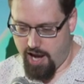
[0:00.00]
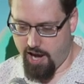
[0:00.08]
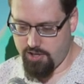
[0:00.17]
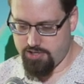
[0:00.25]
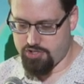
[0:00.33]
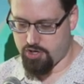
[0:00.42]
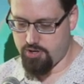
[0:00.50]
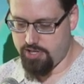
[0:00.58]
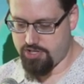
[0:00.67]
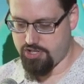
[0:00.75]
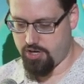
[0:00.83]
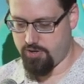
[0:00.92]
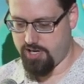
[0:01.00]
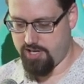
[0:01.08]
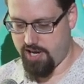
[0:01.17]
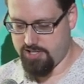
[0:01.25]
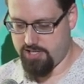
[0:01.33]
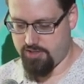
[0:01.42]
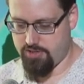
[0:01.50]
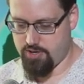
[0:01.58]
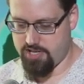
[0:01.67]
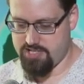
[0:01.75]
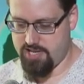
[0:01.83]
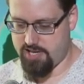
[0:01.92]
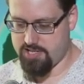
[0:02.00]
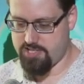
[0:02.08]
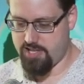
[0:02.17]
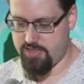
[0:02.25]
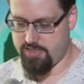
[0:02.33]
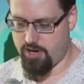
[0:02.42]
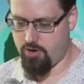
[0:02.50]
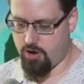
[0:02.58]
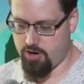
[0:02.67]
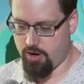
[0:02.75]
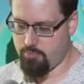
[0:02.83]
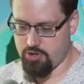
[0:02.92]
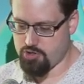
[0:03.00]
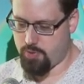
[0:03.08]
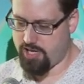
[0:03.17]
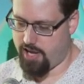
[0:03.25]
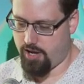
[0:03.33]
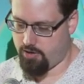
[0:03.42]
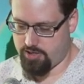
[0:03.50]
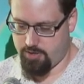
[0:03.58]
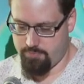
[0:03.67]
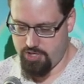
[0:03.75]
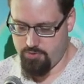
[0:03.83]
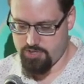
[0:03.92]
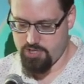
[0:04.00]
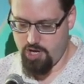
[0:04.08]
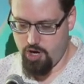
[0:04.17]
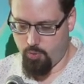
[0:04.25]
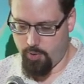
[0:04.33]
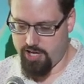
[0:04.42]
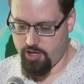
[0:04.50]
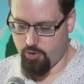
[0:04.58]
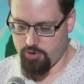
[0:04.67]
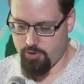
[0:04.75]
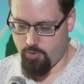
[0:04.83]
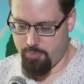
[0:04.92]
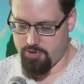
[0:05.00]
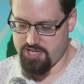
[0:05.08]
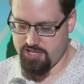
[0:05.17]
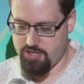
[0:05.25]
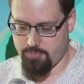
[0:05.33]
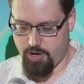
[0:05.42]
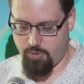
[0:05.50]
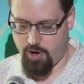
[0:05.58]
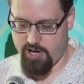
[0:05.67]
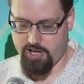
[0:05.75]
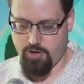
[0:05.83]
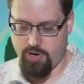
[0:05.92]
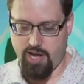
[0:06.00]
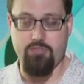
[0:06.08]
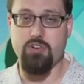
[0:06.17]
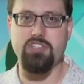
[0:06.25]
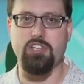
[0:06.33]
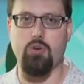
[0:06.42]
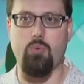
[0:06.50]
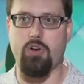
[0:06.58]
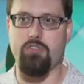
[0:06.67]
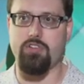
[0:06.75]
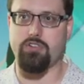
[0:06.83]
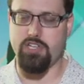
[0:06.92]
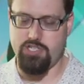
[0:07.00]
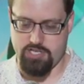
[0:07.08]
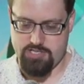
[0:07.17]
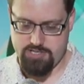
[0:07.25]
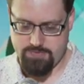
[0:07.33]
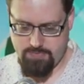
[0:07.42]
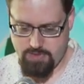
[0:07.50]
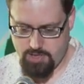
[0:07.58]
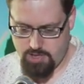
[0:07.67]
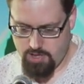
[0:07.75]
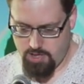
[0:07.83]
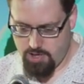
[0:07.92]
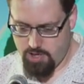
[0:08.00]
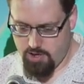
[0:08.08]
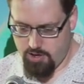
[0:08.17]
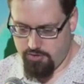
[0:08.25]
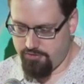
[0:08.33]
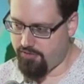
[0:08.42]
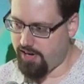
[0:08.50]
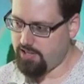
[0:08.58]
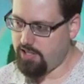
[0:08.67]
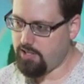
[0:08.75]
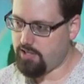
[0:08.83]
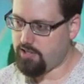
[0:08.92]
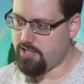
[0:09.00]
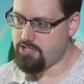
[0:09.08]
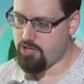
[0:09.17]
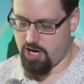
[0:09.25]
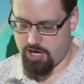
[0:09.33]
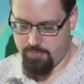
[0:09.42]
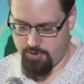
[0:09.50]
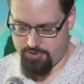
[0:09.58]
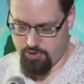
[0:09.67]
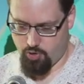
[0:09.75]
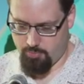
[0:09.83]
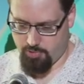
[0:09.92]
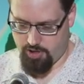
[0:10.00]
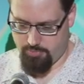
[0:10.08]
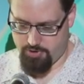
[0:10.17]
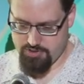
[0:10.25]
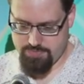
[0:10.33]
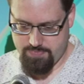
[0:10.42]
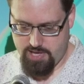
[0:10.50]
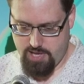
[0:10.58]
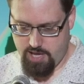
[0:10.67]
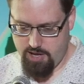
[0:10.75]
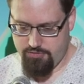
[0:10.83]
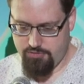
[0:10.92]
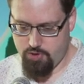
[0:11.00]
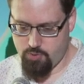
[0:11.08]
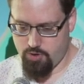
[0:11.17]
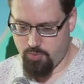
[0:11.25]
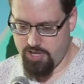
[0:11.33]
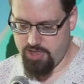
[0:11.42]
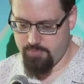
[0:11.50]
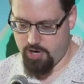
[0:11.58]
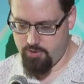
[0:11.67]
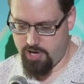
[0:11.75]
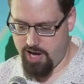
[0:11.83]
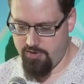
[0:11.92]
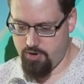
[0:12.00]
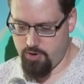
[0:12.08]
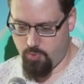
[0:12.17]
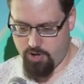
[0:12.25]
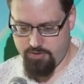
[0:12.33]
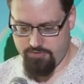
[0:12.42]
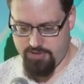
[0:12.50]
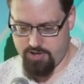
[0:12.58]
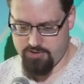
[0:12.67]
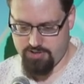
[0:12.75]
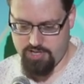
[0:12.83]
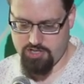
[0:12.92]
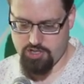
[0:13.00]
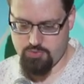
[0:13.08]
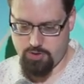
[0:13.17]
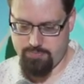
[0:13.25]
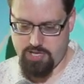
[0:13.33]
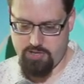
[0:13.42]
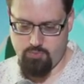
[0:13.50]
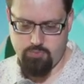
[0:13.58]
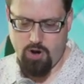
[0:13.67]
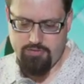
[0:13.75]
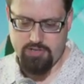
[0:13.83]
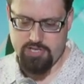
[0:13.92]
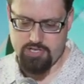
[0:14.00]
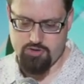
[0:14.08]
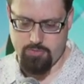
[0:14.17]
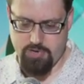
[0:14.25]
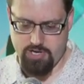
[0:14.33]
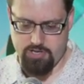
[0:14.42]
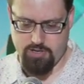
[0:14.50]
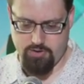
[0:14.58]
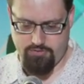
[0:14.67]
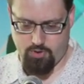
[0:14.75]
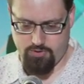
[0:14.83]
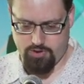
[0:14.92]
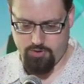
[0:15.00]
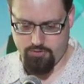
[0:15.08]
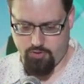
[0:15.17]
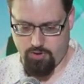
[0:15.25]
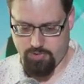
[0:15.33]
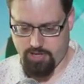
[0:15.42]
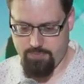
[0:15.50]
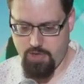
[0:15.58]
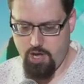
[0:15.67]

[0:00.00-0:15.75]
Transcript: Alan Turing showed in 1936 that there are numbers we cannot compute. We can only represent them by writing out every single one of their digits. Finally, let's talk about the normal numbers. If you were to write them out, every one of their digits would be roughly distributed uniformly.